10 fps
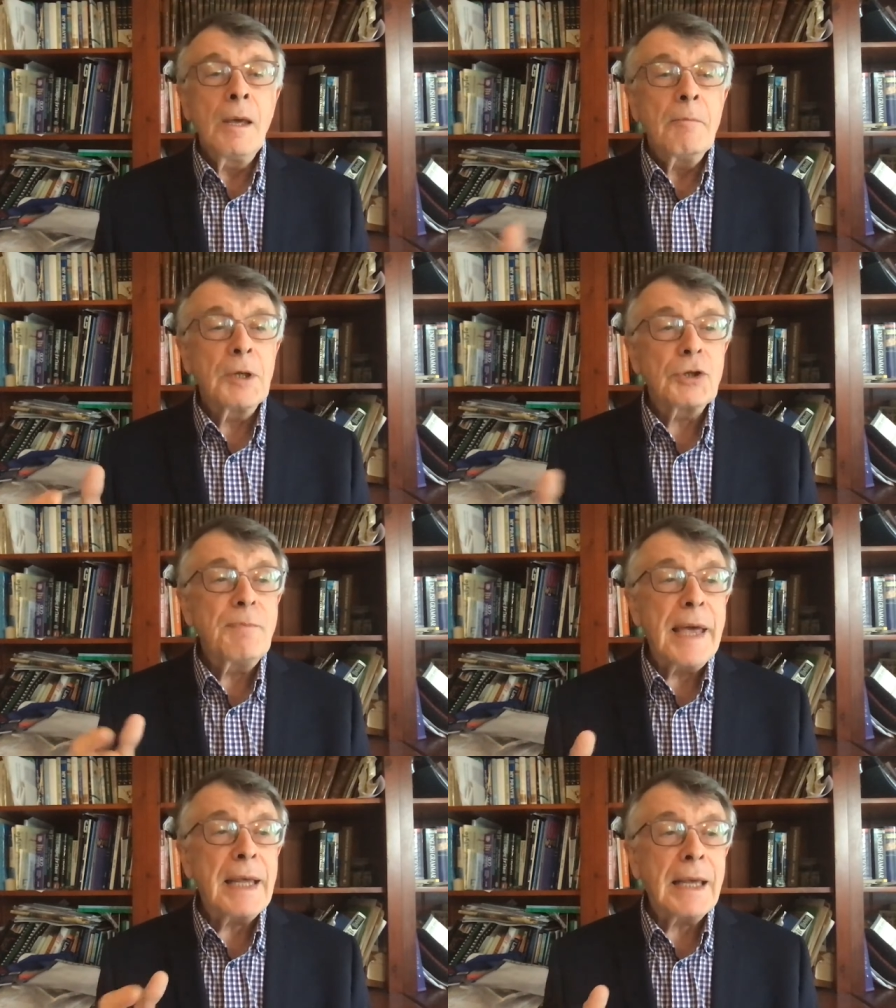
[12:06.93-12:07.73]
But to
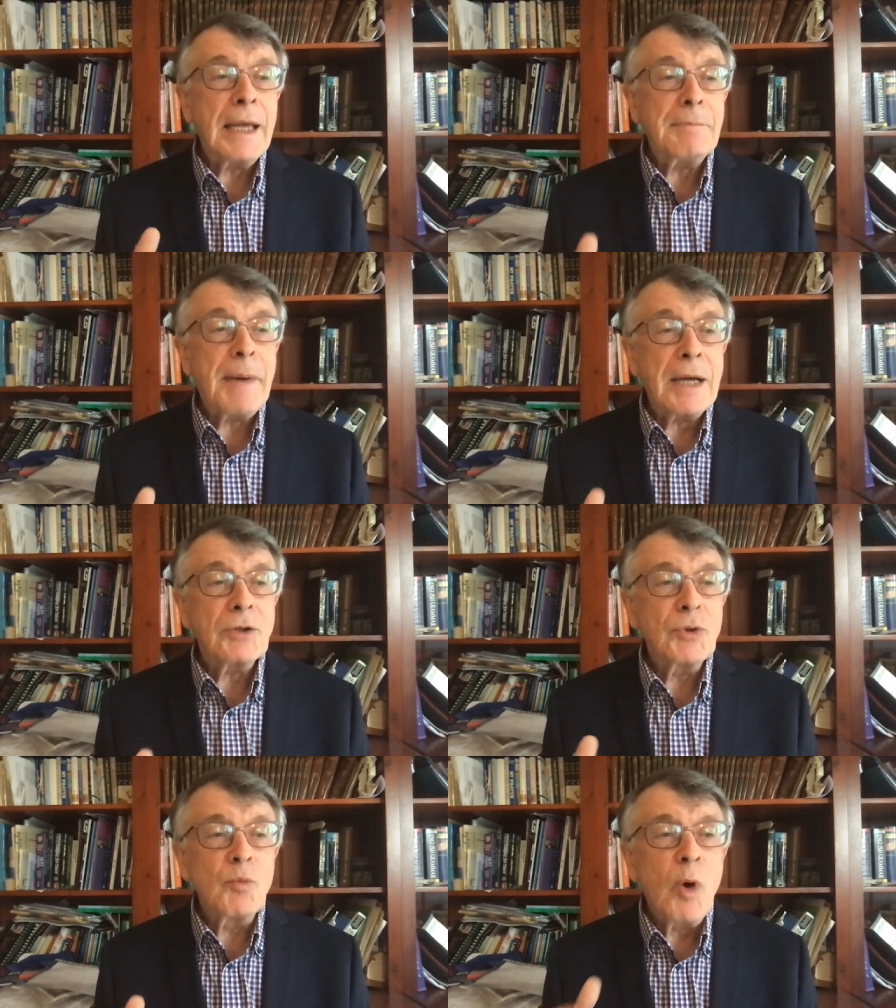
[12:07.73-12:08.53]
be- get back
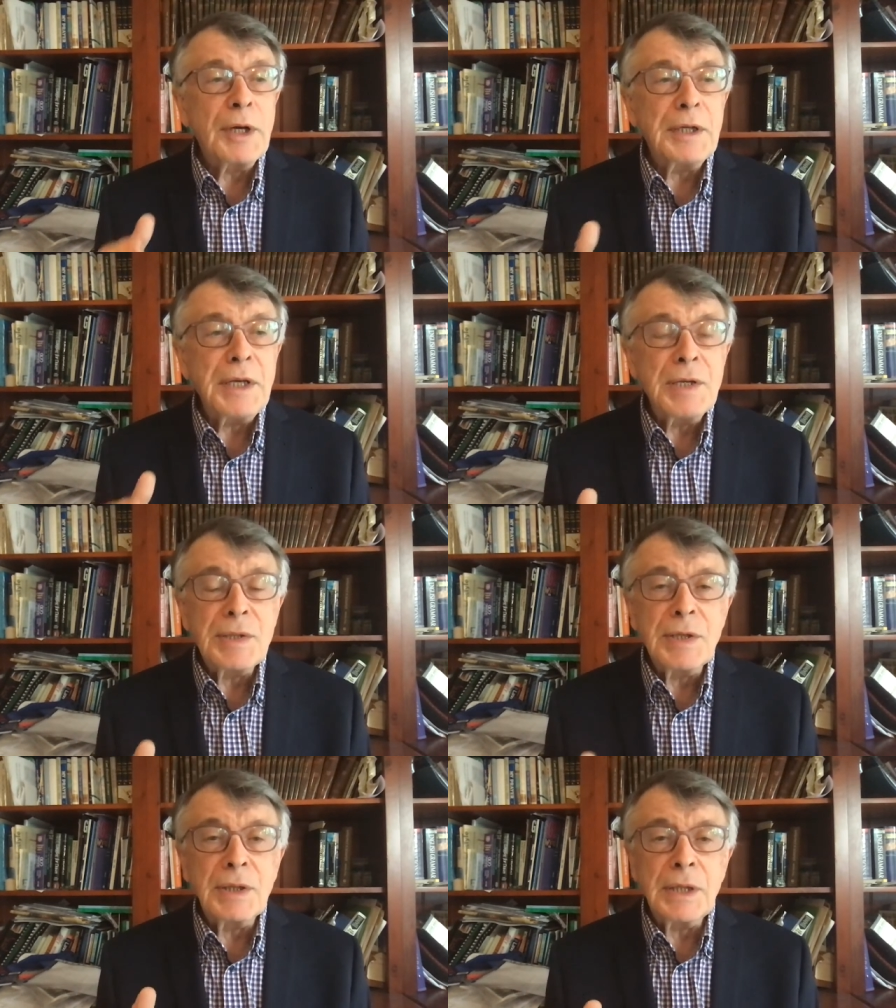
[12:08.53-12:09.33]
to what it is
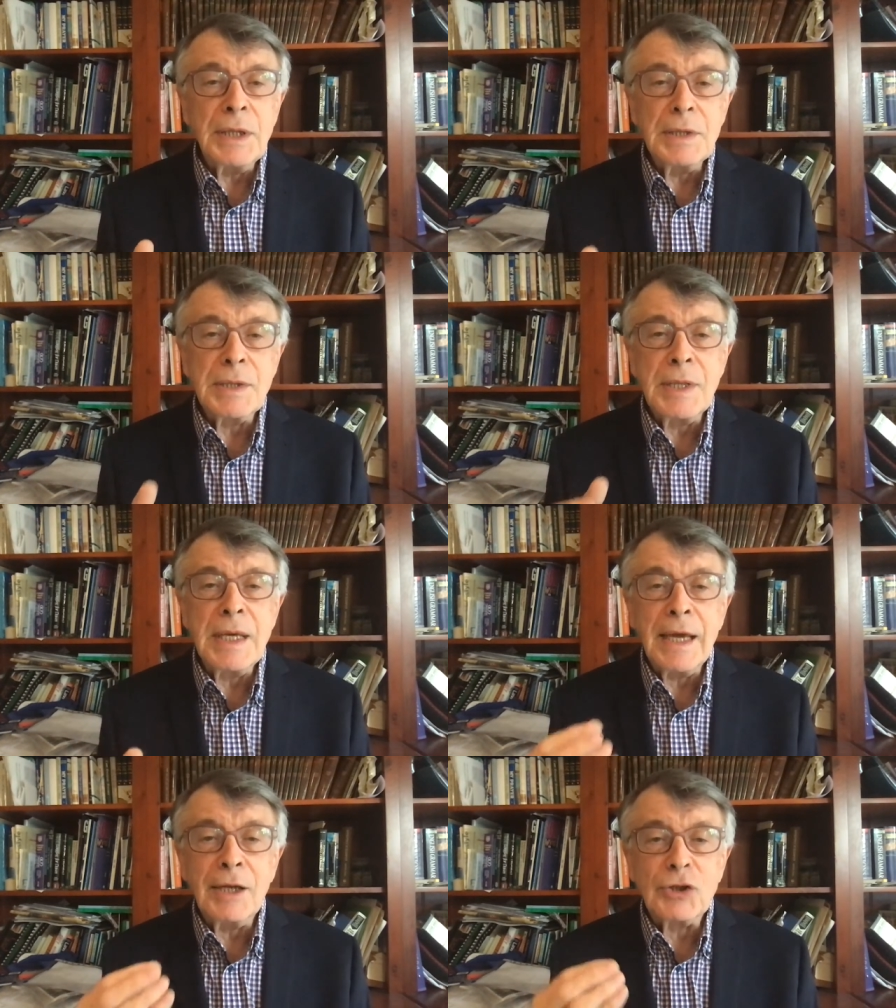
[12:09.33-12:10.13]
that is
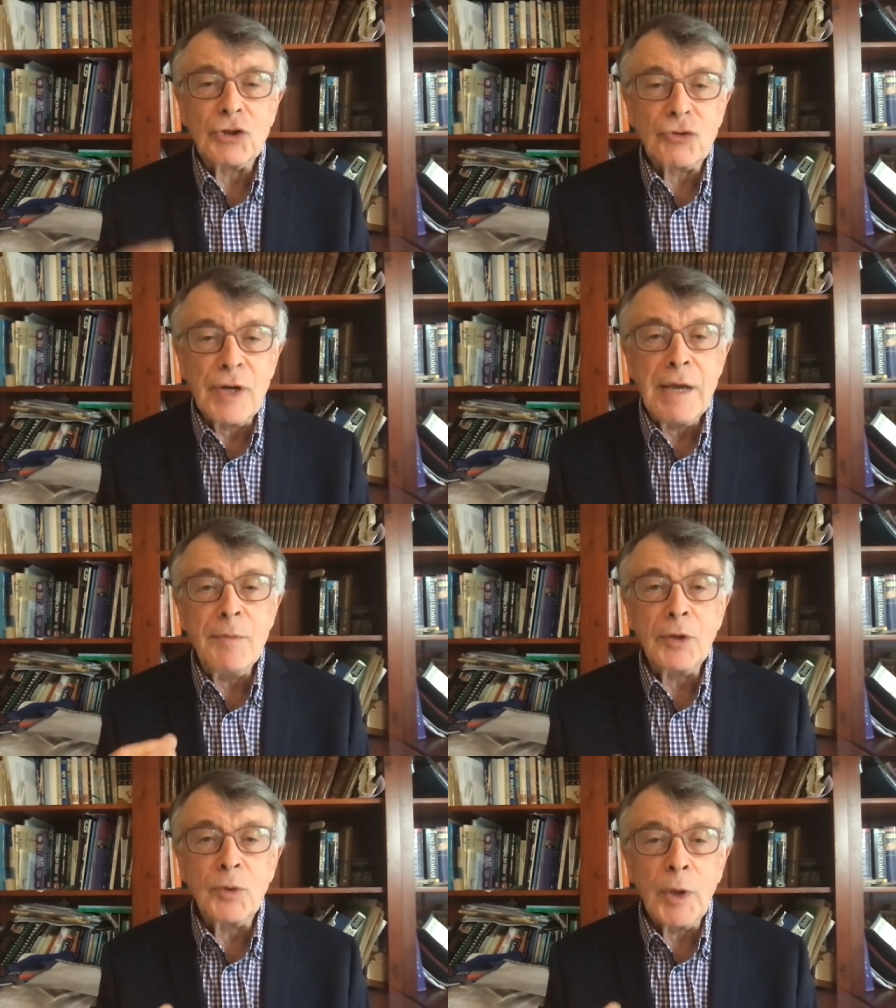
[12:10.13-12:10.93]
the extreme
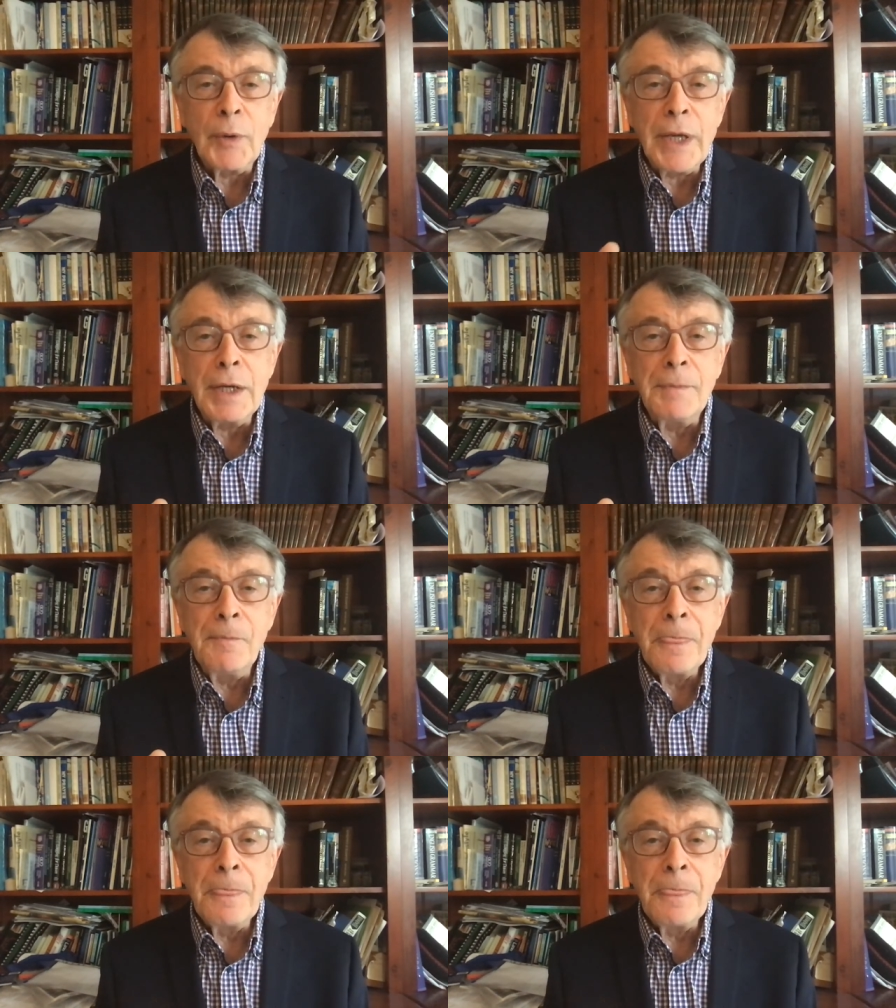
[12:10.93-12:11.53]
that we're in,